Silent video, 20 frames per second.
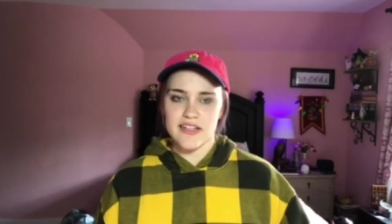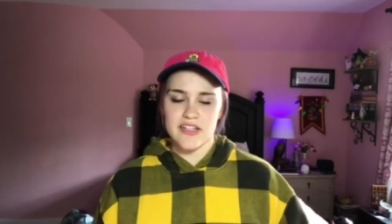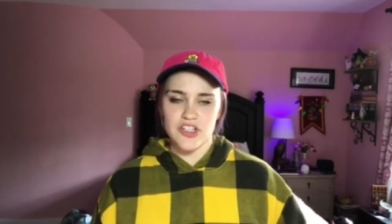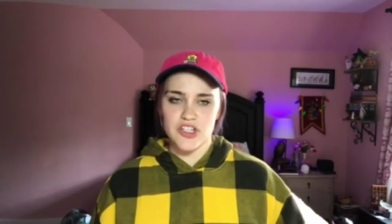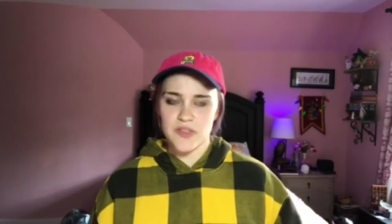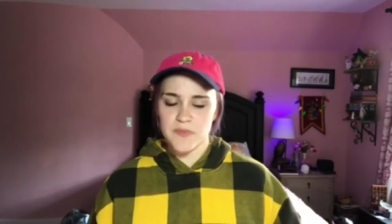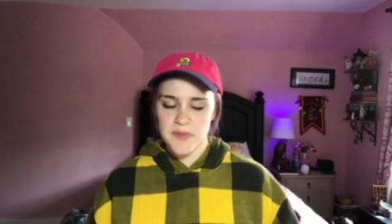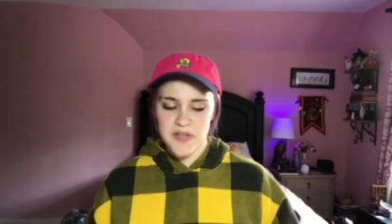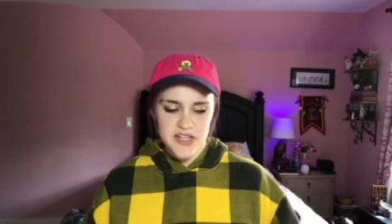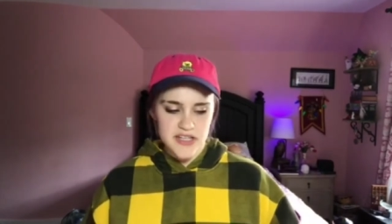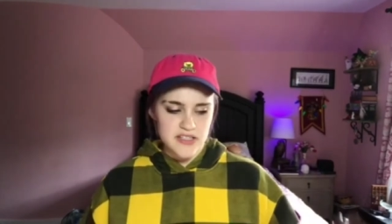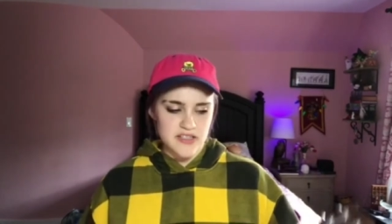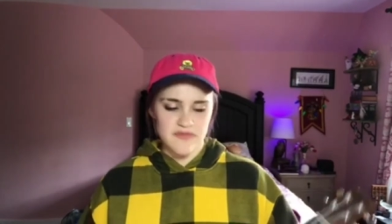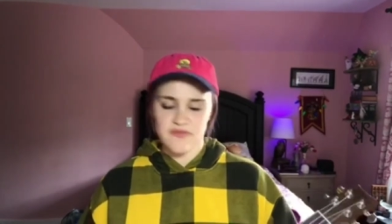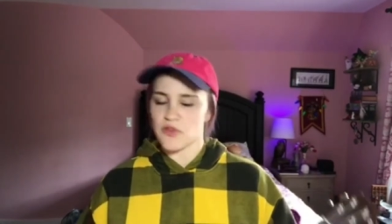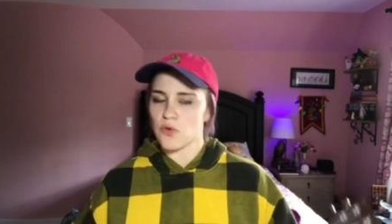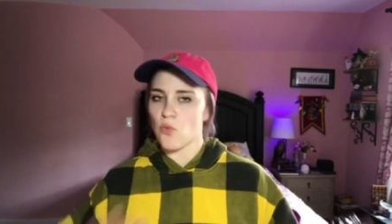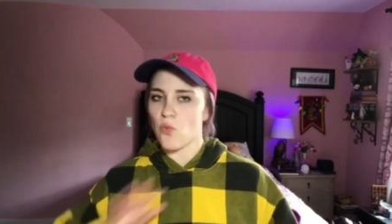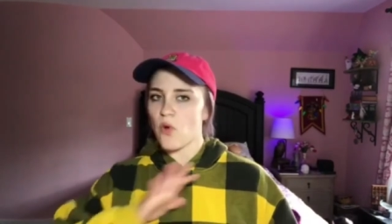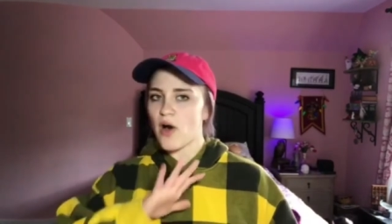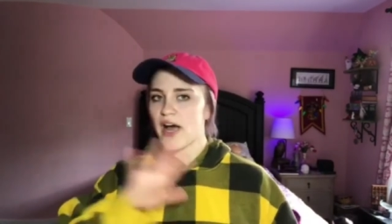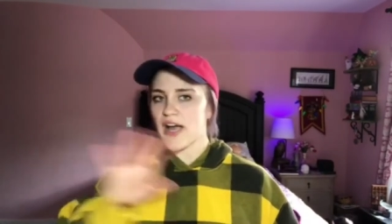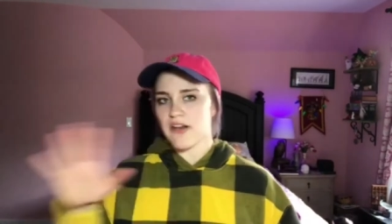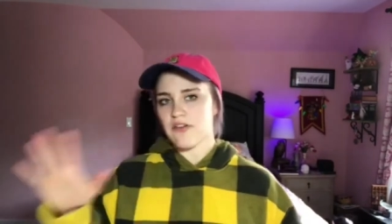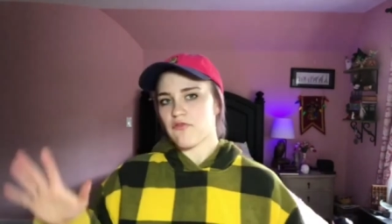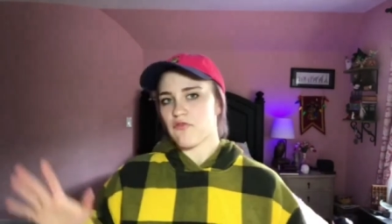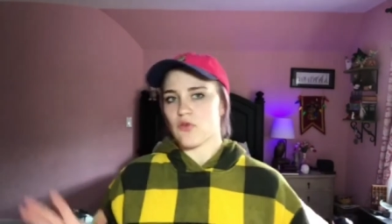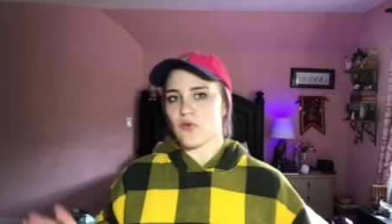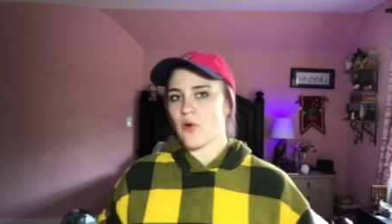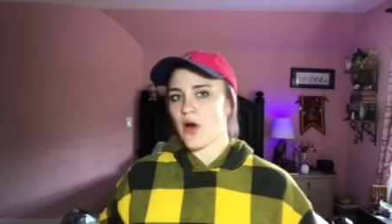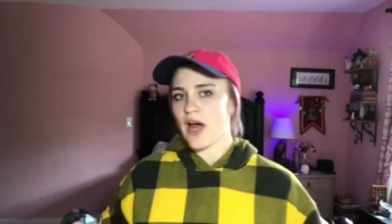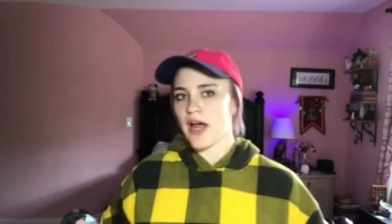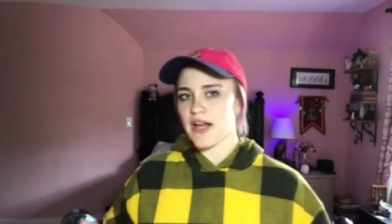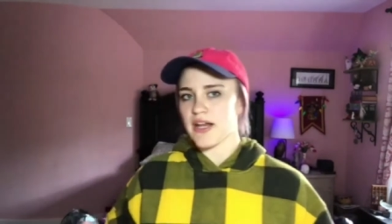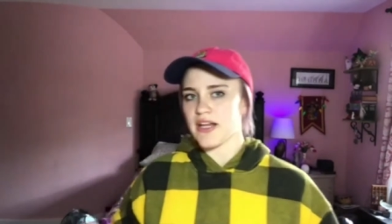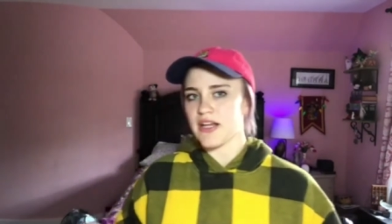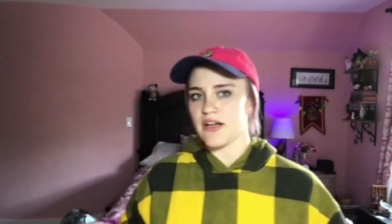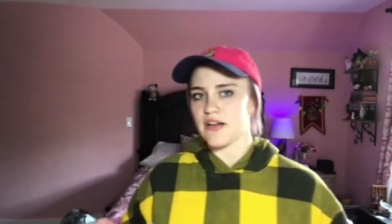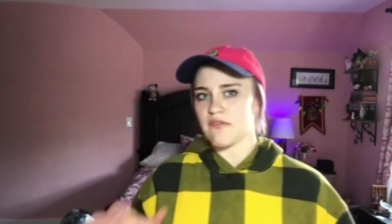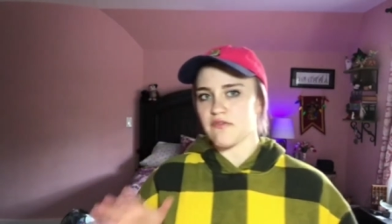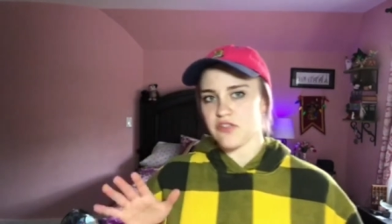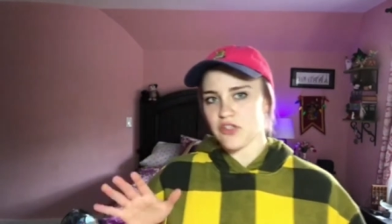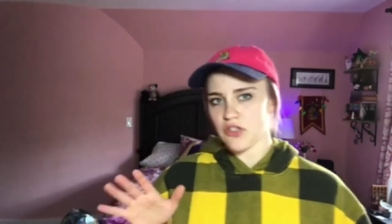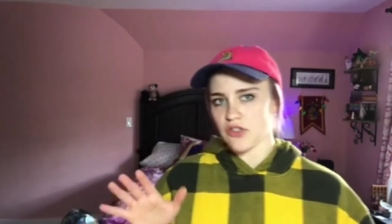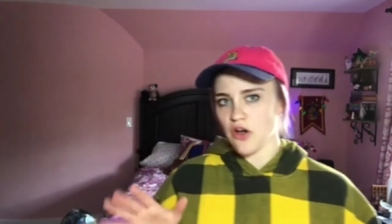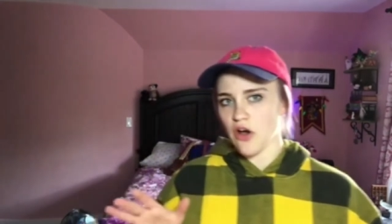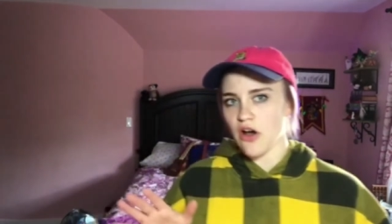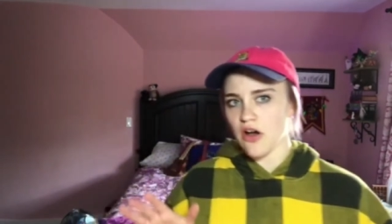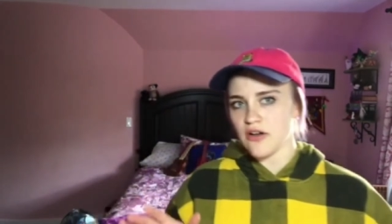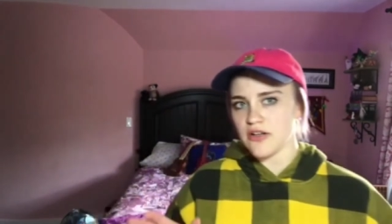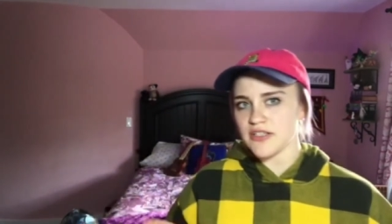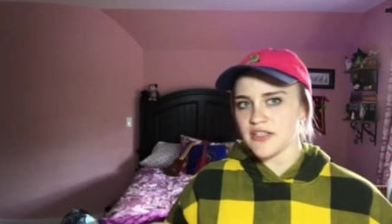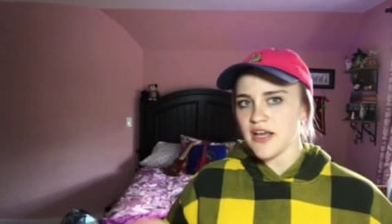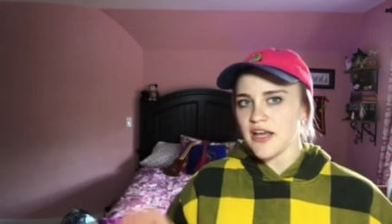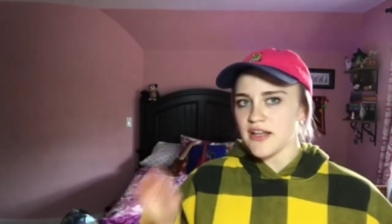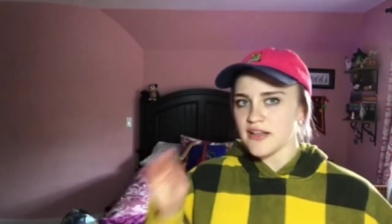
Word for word: just because of the wide variety of songs